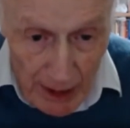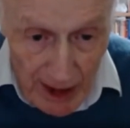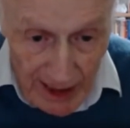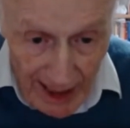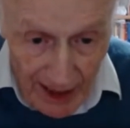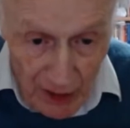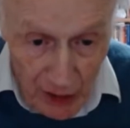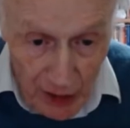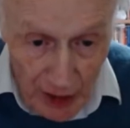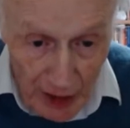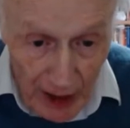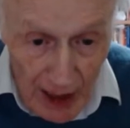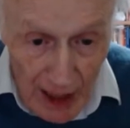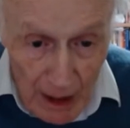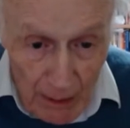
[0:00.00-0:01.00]
Catholic
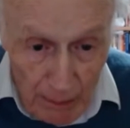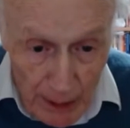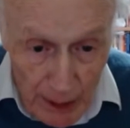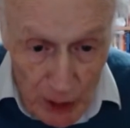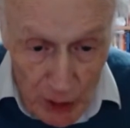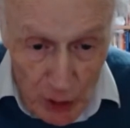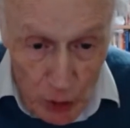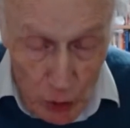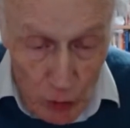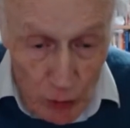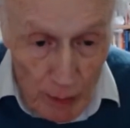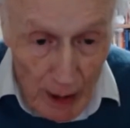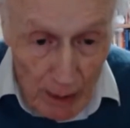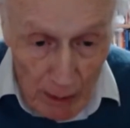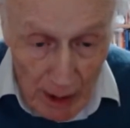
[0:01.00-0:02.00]
parish
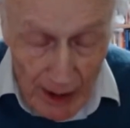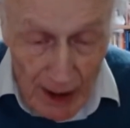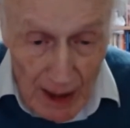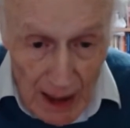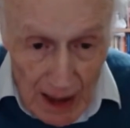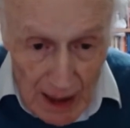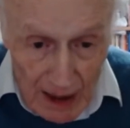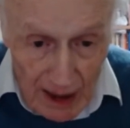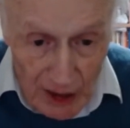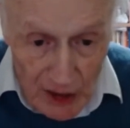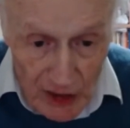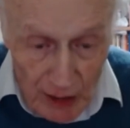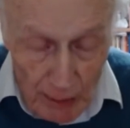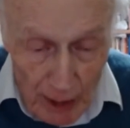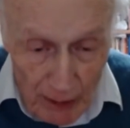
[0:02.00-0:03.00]
school. I
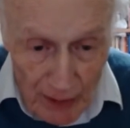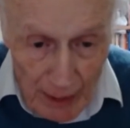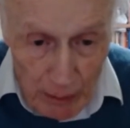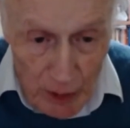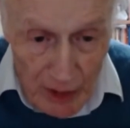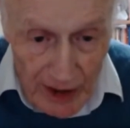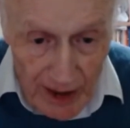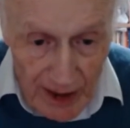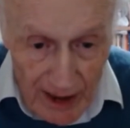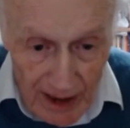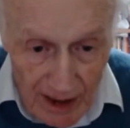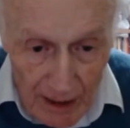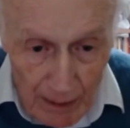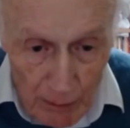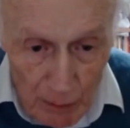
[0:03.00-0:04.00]
should say my family
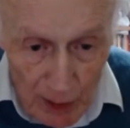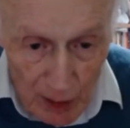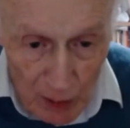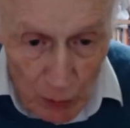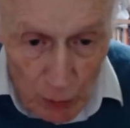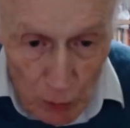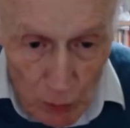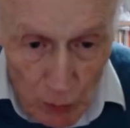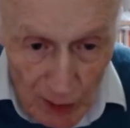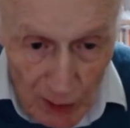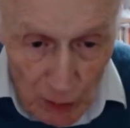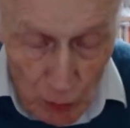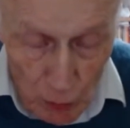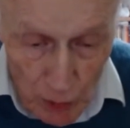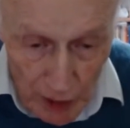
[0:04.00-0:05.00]

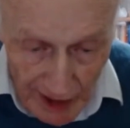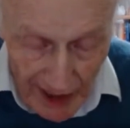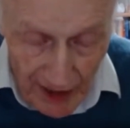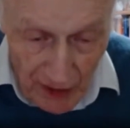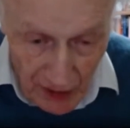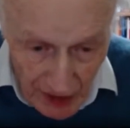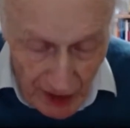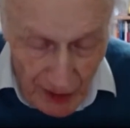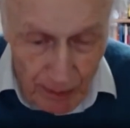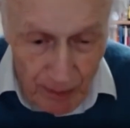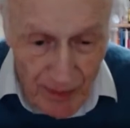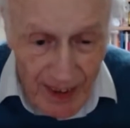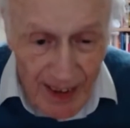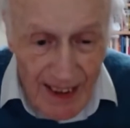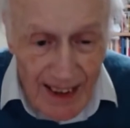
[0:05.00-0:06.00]
were Catholic,
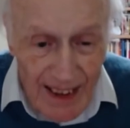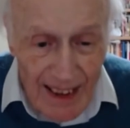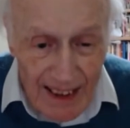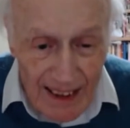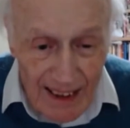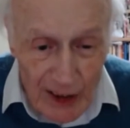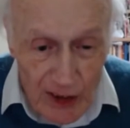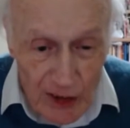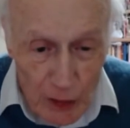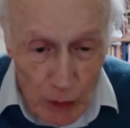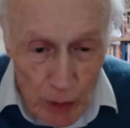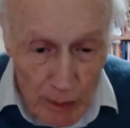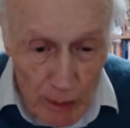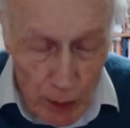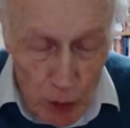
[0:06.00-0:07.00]
and so
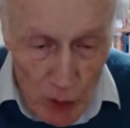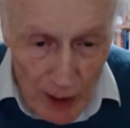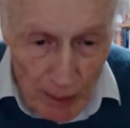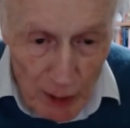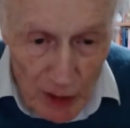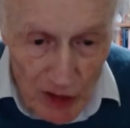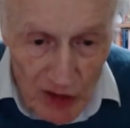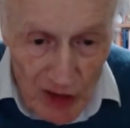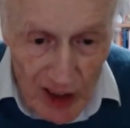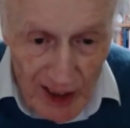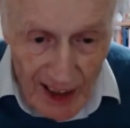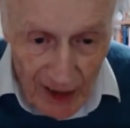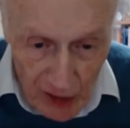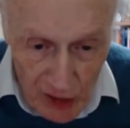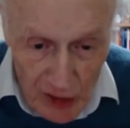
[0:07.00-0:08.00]
we were brought up as
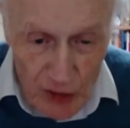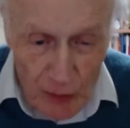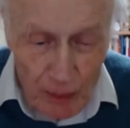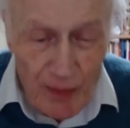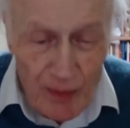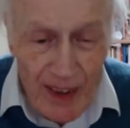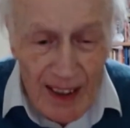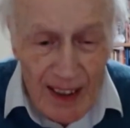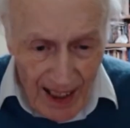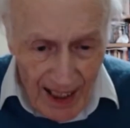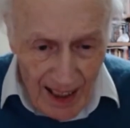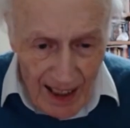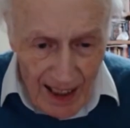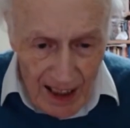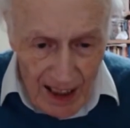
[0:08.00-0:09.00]
Catholics.
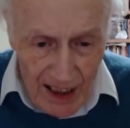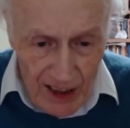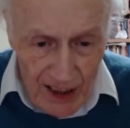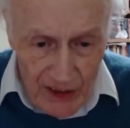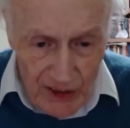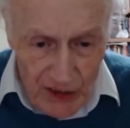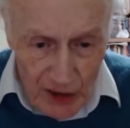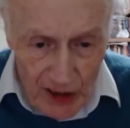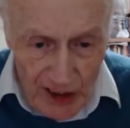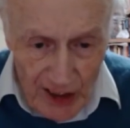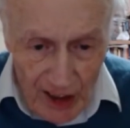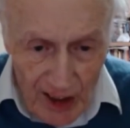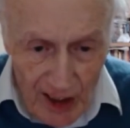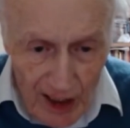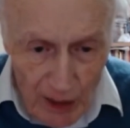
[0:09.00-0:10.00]
And
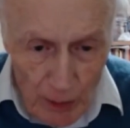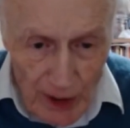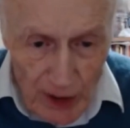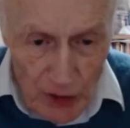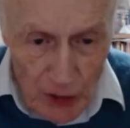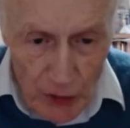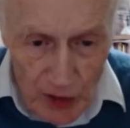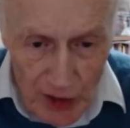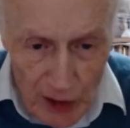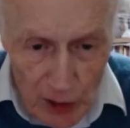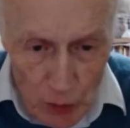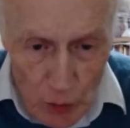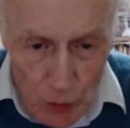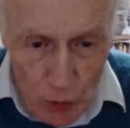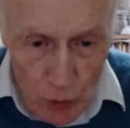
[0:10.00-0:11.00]
I went to the
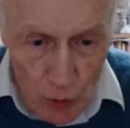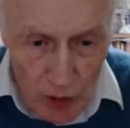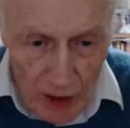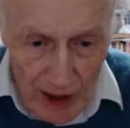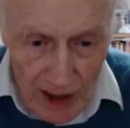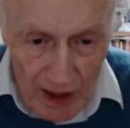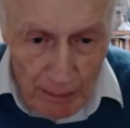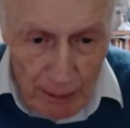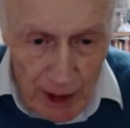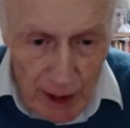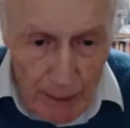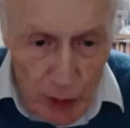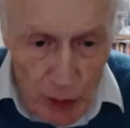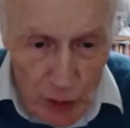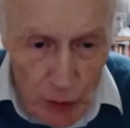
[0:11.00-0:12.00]
local
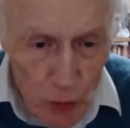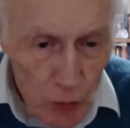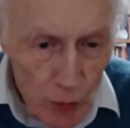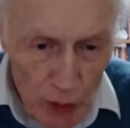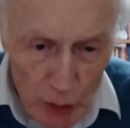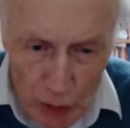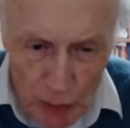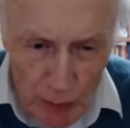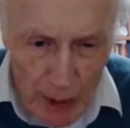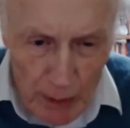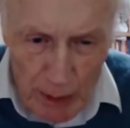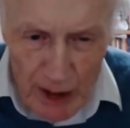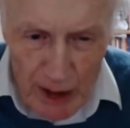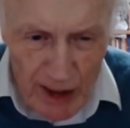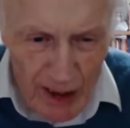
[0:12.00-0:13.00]
primary school, which was
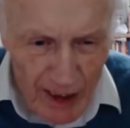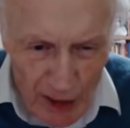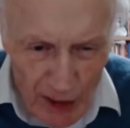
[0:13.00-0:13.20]
maybe,